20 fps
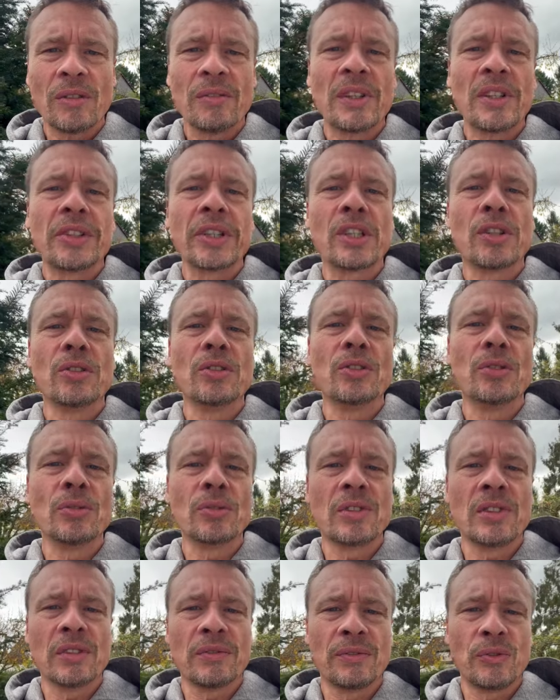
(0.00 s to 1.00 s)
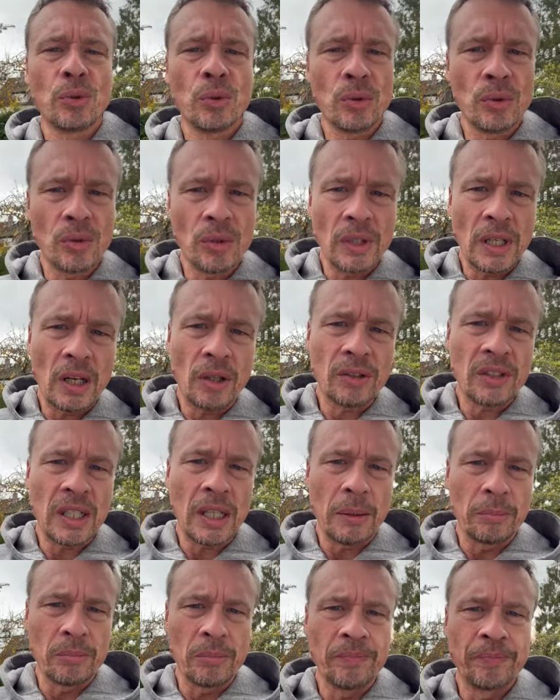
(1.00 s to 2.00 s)
very conducive to a good
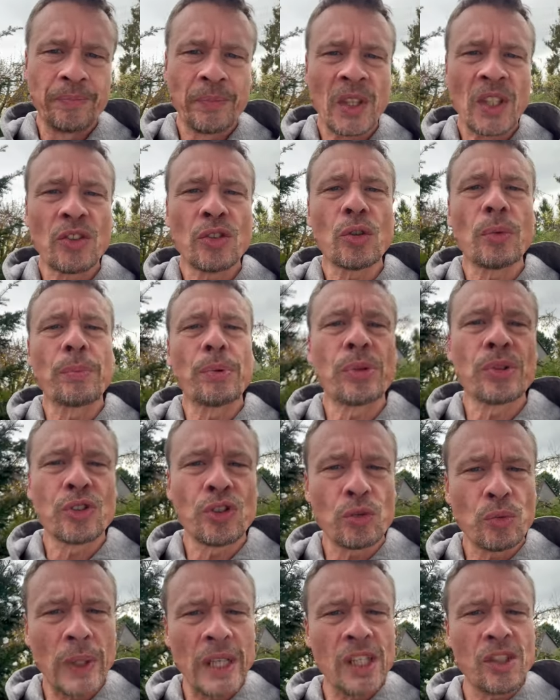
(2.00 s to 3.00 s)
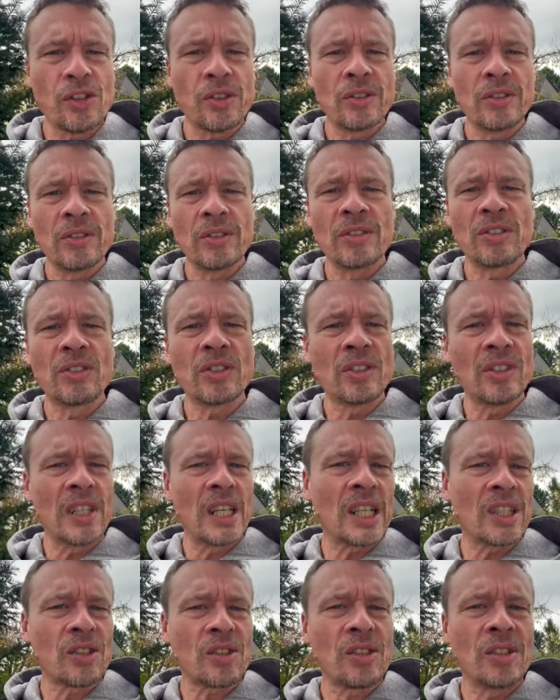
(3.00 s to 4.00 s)
outcome. So persuasion,
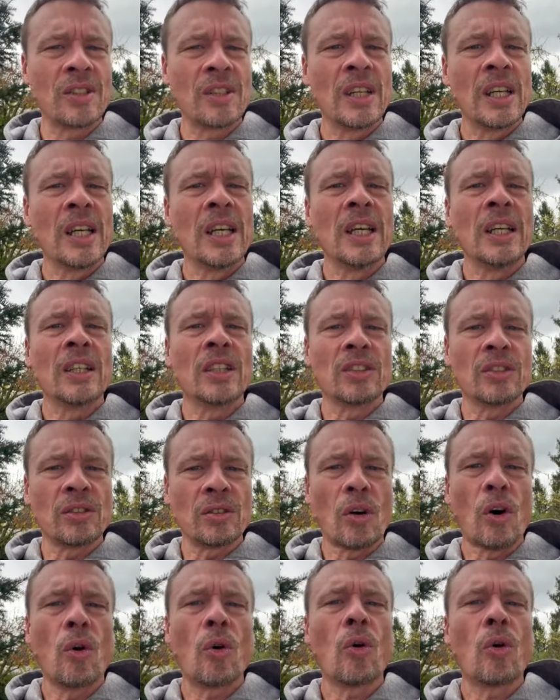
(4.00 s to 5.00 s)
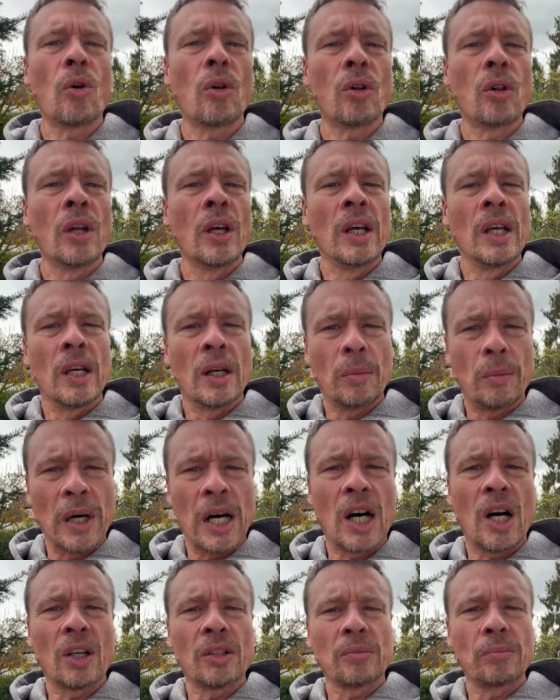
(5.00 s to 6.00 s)
seduction, is all
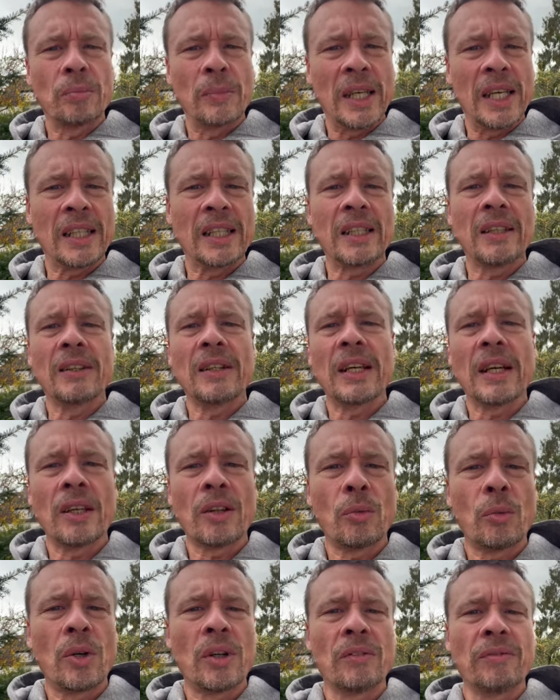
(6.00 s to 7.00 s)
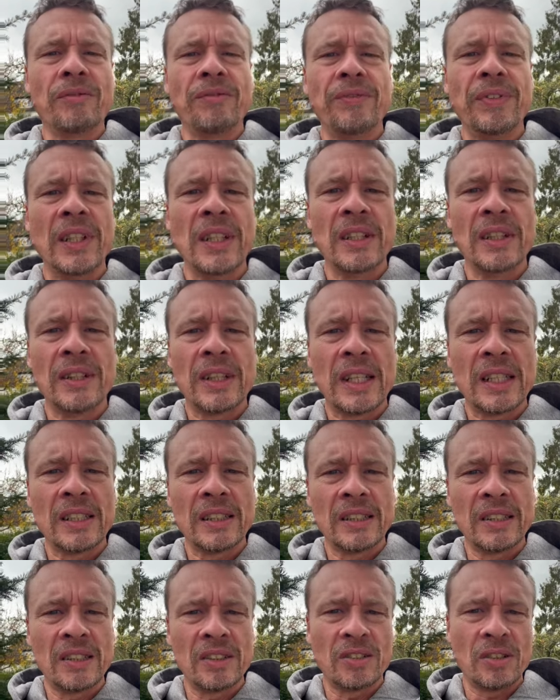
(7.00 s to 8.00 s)
about making the other one feel that
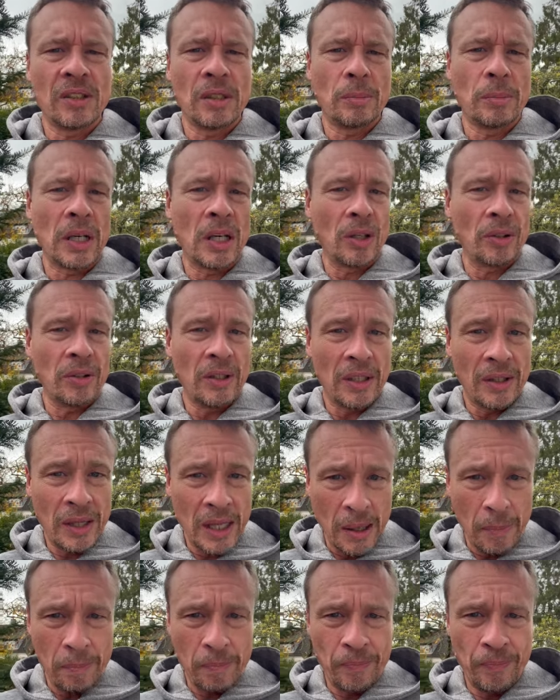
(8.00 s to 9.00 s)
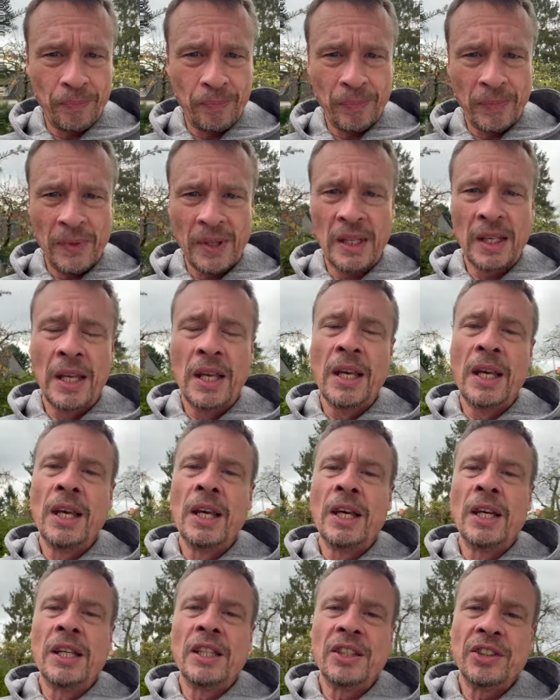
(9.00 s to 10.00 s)
it is about them.
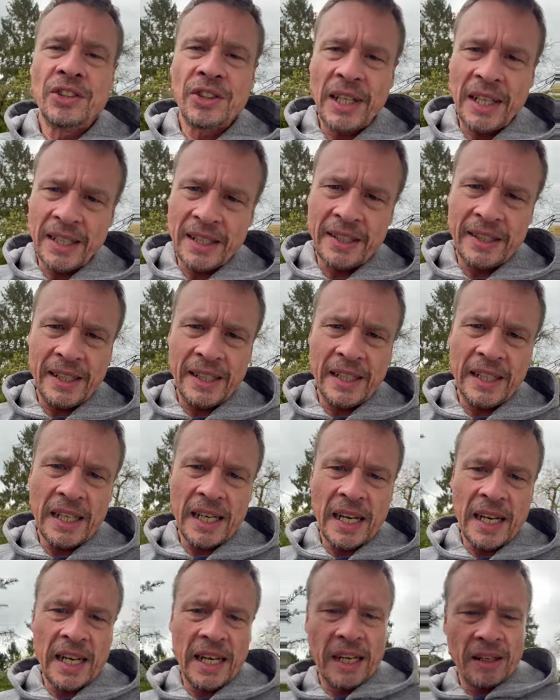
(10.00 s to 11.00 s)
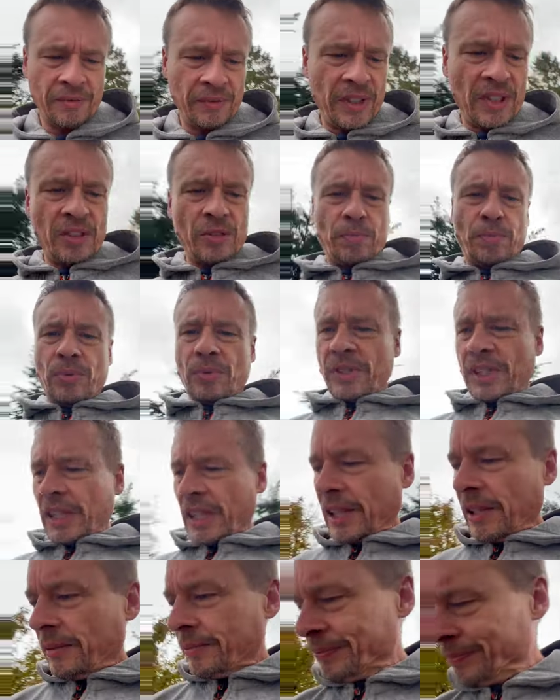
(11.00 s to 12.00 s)
Secondly, I have this book
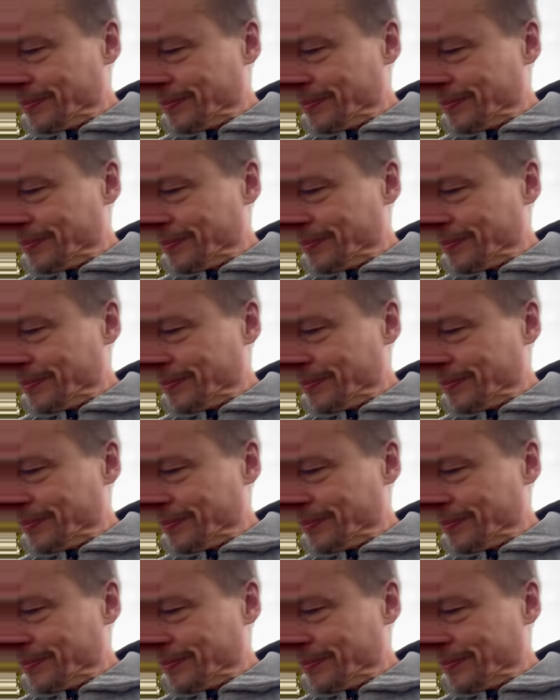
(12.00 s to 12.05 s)
here,